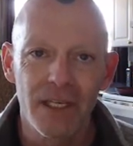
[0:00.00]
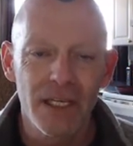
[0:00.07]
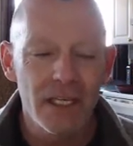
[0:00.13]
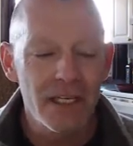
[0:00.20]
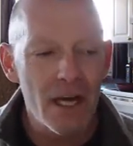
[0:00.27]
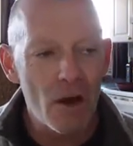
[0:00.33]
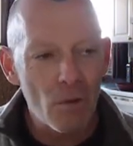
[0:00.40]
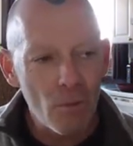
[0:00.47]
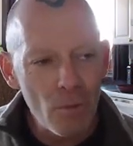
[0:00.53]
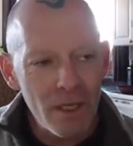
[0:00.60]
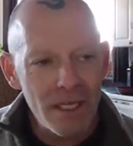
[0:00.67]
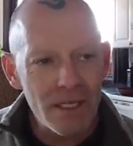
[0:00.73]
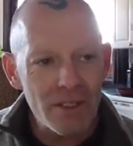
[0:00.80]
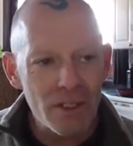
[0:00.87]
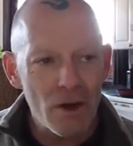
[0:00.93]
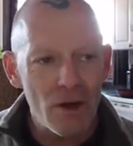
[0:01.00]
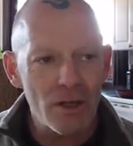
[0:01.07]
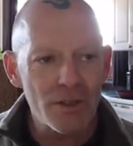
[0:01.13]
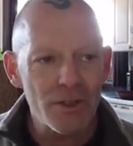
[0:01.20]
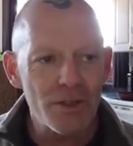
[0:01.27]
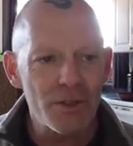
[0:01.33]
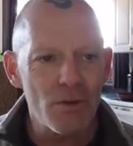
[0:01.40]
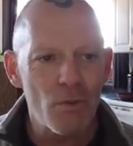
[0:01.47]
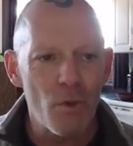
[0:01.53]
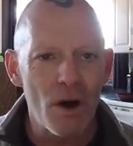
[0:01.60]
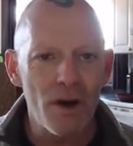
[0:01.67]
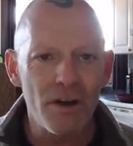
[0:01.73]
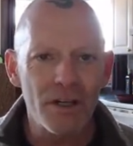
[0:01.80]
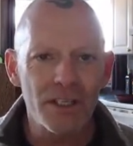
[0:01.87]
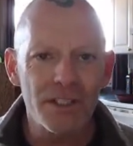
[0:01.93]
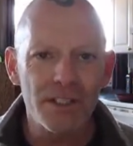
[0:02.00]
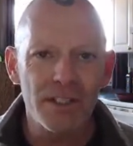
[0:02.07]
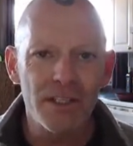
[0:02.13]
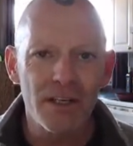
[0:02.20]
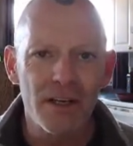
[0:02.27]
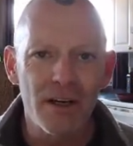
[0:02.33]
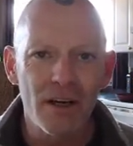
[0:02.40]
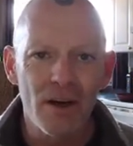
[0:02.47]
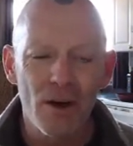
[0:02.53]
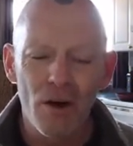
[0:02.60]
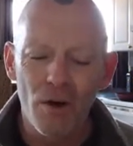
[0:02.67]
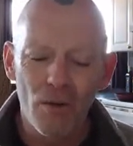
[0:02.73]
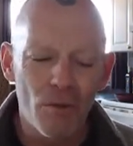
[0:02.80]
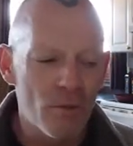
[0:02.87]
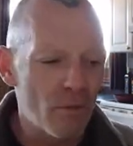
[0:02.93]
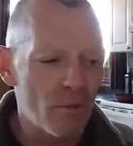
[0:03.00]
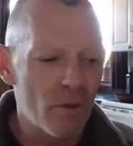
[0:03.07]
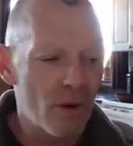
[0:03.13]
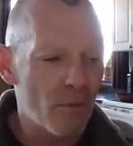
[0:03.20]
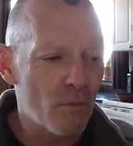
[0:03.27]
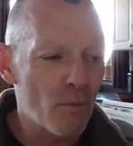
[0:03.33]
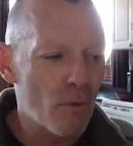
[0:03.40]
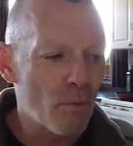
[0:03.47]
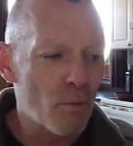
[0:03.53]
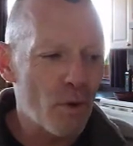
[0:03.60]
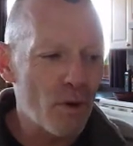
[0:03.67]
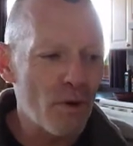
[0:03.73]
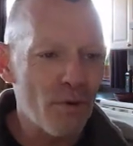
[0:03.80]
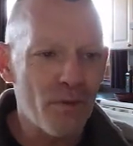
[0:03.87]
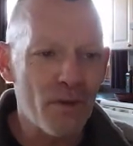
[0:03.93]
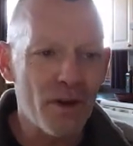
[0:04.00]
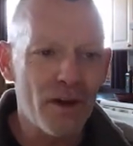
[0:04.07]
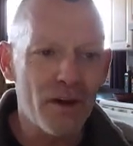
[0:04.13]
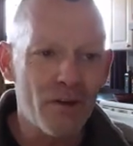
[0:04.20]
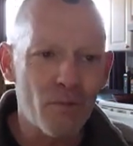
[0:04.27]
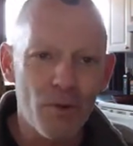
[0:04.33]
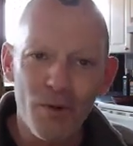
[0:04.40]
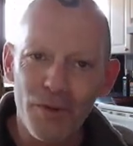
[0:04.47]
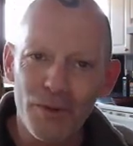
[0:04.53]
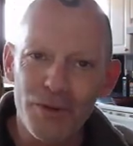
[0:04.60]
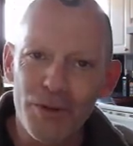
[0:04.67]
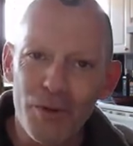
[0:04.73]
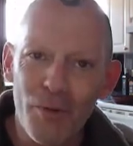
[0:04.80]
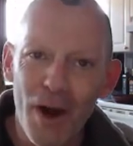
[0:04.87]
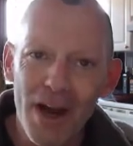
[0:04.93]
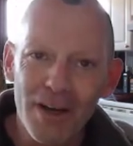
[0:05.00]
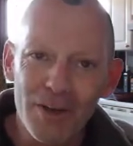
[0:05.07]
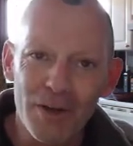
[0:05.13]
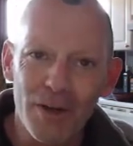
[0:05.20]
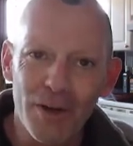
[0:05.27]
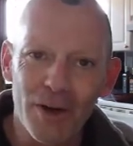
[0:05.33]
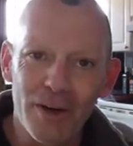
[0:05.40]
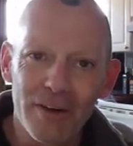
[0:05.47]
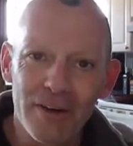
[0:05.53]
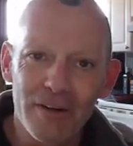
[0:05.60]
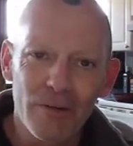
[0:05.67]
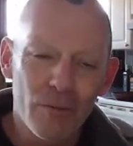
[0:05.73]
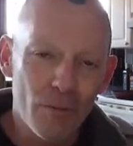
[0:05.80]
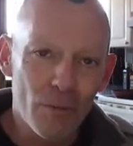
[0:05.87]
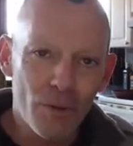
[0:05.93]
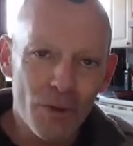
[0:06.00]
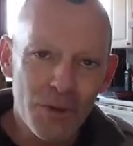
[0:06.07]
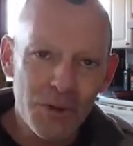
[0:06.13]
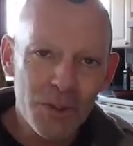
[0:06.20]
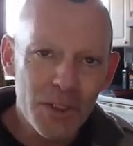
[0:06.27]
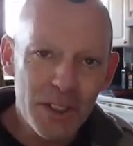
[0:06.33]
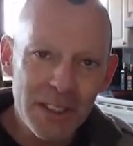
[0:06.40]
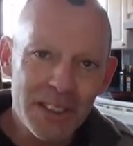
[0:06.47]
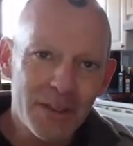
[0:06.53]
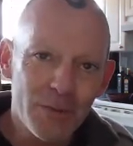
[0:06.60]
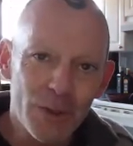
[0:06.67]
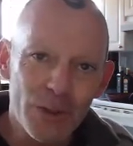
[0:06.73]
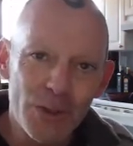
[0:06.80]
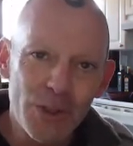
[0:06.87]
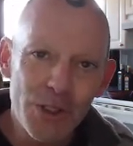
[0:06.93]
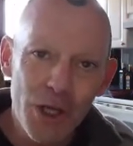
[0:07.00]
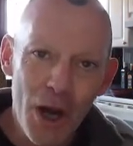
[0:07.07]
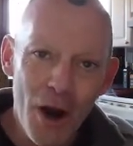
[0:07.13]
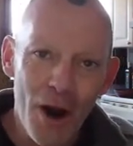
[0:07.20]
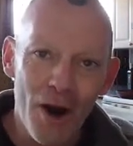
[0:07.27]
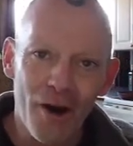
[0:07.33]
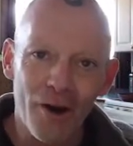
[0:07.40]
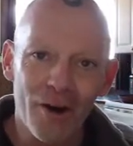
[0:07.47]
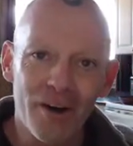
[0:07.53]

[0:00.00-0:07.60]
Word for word: now, we as conscious awareness, we're the, we're the director. We're sitting in the chair.